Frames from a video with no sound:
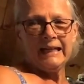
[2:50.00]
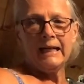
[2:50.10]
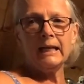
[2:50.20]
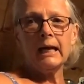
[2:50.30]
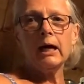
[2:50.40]

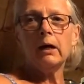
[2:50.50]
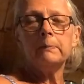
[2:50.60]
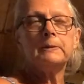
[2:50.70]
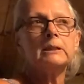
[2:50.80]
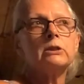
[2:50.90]
it
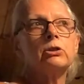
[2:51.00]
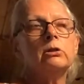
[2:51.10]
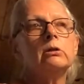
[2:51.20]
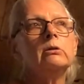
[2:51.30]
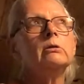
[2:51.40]
helps
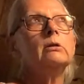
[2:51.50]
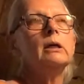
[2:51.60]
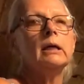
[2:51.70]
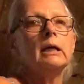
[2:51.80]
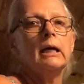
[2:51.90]
to
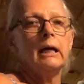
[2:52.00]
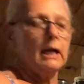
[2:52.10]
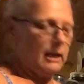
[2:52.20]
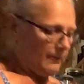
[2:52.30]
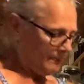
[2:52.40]

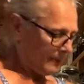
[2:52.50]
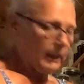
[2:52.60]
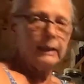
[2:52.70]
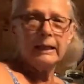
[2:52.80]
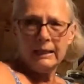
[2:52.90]

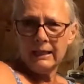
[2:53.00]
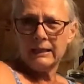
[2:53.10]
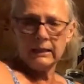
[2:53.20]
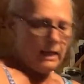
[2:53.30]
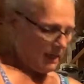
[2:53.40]
clean
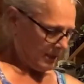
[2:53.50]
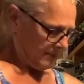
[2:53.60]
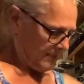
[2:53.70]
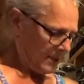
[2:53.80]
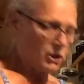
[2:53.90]
it
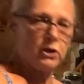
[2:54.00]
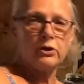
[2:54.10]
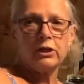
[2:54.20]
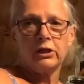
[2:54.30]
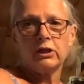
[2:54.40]
and make sure
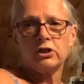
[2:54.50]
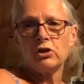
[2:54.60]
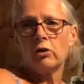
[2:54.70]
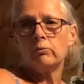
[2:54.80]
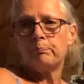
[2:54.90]
that there's
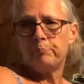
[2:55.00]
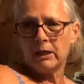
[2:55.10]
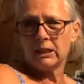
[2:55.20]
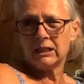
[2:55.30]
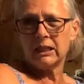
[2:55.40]
no
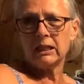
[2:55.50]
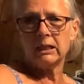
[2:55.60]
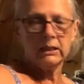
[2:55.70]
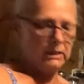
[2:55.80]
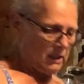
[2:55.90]
bugs in
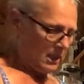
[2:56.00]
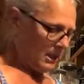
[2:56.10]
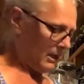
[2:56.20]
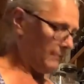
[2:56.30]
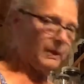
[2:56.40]
it,
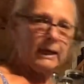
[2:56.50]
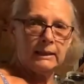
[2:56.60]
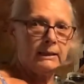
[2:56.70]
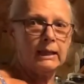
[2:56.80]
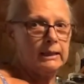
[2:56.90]

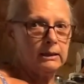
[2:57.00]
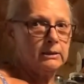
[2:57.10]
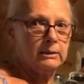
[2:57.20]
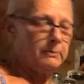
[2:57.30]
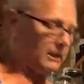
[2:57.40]
because it
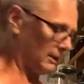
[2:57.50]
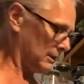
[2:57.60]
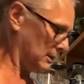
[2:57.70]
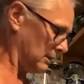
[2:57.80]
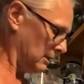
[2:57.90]
kills the bugs.